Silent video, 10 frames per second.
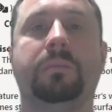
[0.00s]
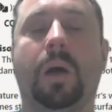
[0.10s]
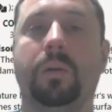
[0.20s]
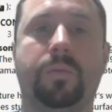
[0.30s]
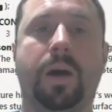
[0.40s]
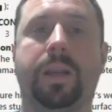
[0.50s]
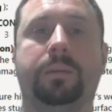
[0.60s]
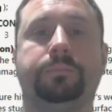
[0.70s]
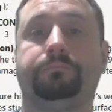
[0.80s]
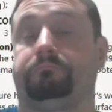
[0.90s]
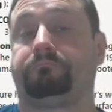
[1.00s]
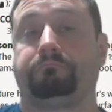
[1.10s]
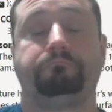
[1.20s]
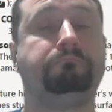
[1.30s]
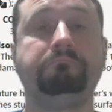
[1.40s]
of writing.
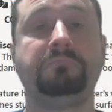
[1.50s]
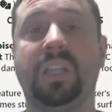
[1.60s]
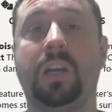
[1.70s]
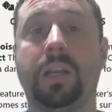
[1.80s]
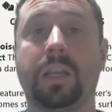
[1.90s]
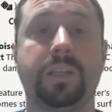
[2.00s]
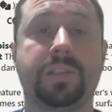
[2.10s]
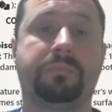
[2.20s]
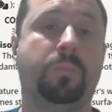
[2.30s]
Alright, I can just